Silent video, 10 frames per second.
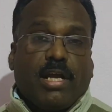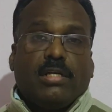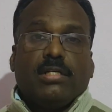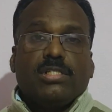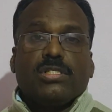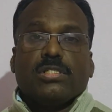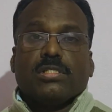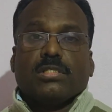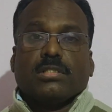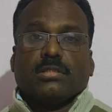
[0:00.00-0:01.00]

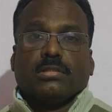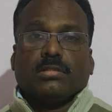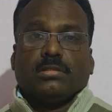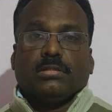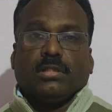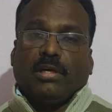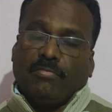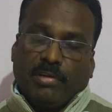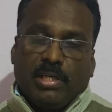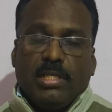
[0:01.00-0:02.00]
factors
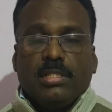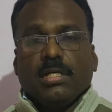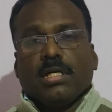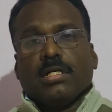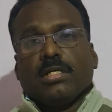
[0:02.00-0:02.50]
affecting the